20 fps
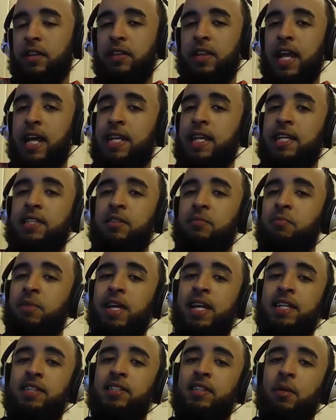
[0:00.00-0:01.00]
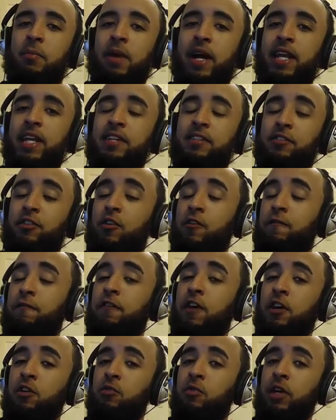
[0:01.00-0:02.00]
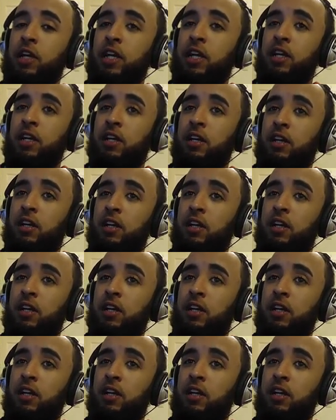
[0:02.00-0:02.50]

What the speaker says: that doesn't mean somebody isn't gonna fuck with it,